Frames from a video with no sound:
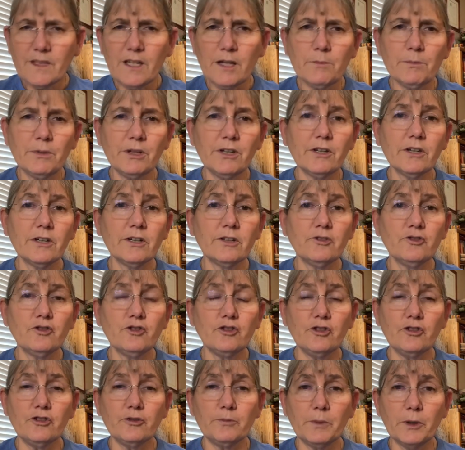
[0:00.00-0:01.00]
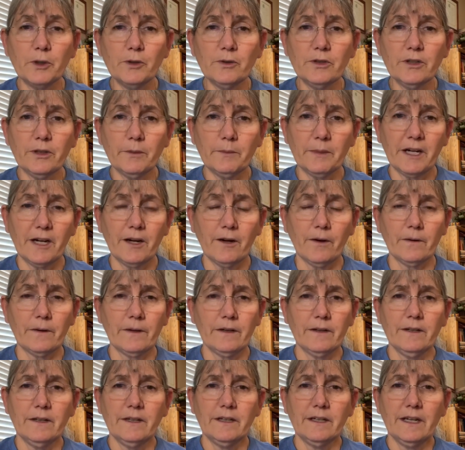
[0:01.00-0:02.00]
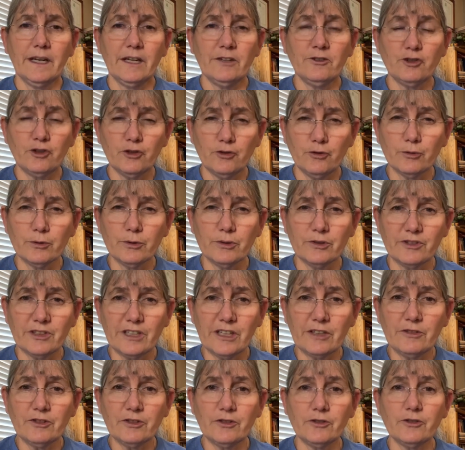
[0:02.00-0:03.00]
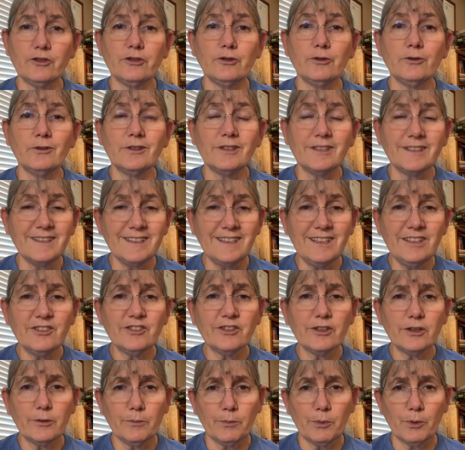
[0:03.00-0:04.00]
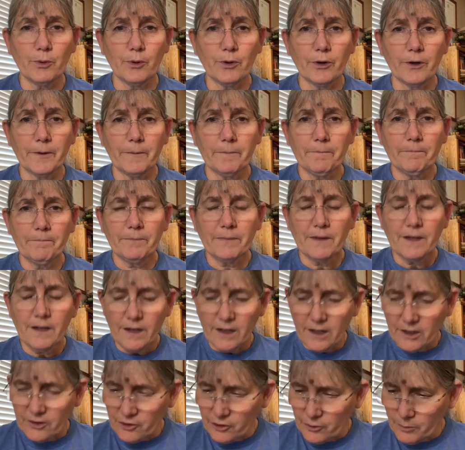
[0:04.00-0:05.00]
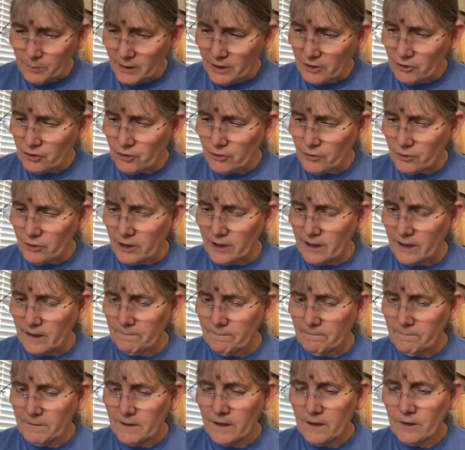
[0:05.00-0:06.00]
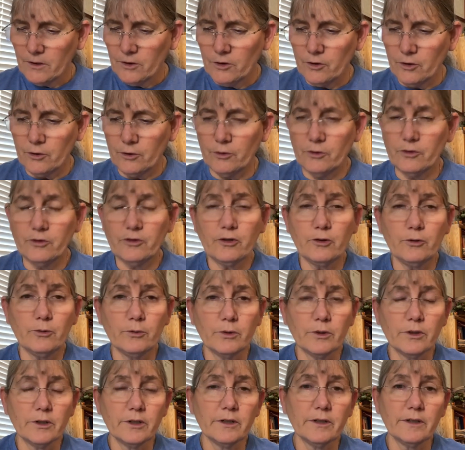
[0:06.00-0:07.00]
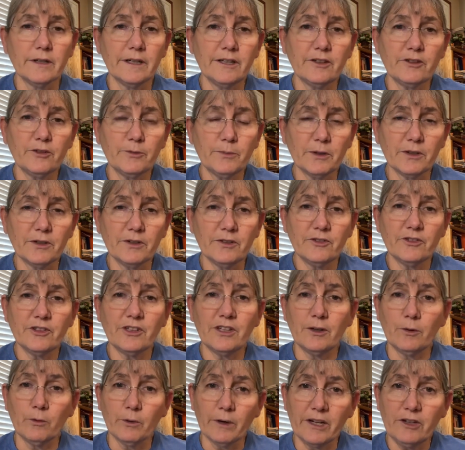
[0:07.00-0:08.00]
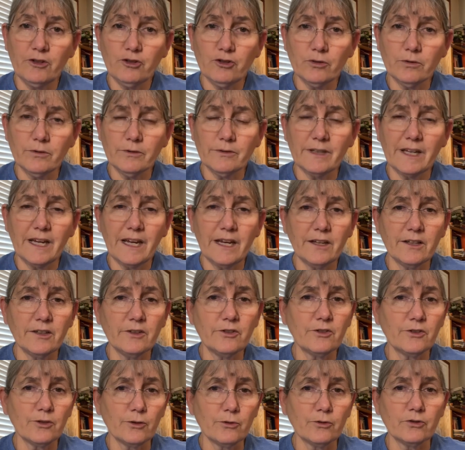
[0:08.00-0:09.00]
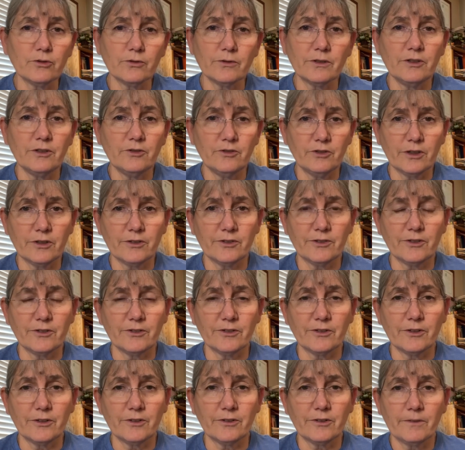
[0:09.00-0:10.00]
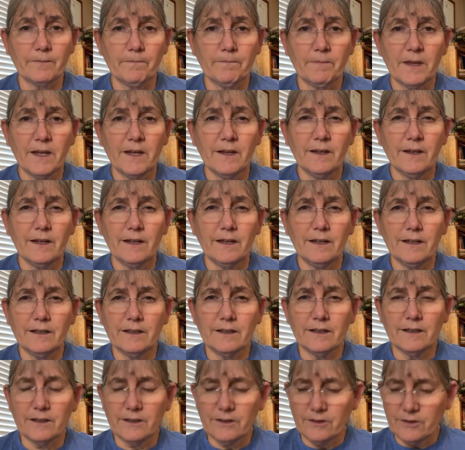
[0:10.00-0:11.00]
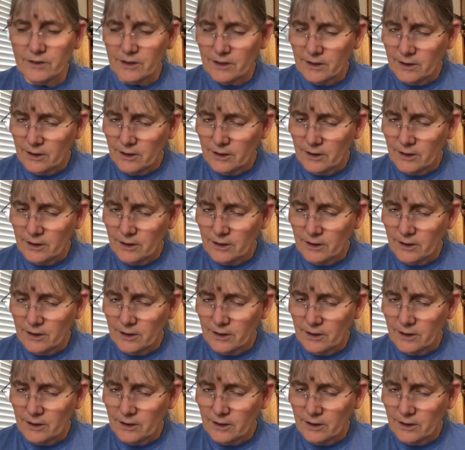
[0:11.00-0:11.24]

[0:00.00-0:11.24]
because she spoke about and she drew attention to the needs of the poor, especially those who were experiencing racial and social injustices. And